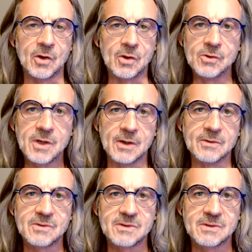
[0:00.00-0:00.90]

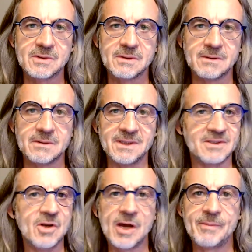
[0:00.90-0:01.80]
glucose is
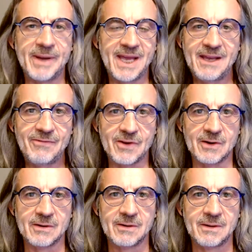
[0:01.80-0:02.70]
not a
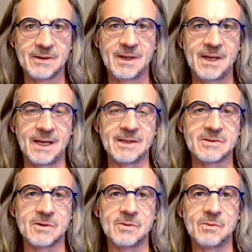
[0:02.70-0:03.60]
behavior and
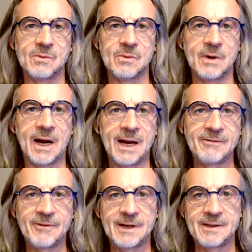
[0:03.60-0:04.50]
so i
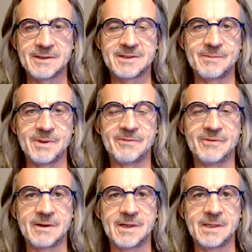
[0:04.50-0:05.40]
find this to be
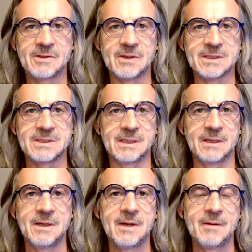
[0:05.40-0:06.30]
very interesting
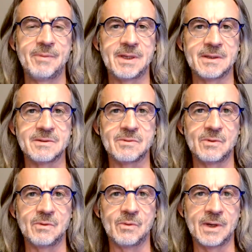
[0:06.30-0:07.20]
because
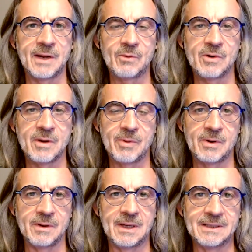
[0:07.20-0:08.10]
what I worry
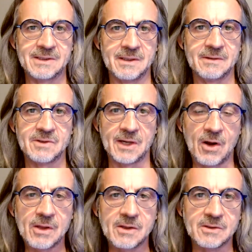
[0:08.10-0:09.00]
about as a
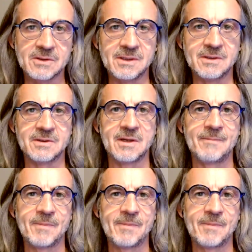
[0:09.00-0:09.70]
psychologist is